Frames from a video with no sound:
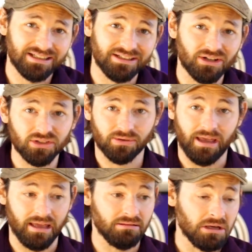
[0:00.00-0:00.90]
You could also
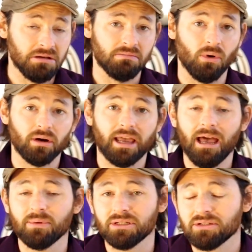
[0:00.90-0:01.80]
add more
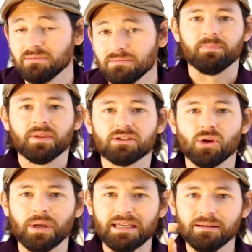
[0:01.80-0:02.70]
cabbage.
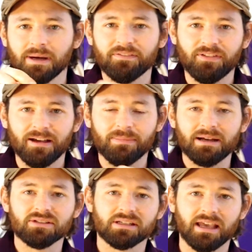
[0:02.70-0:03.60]
So into my 5
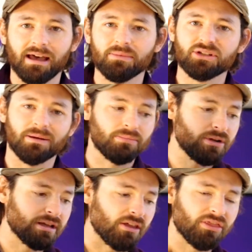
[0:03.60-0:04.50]
pounds of cabbage, I'm putting a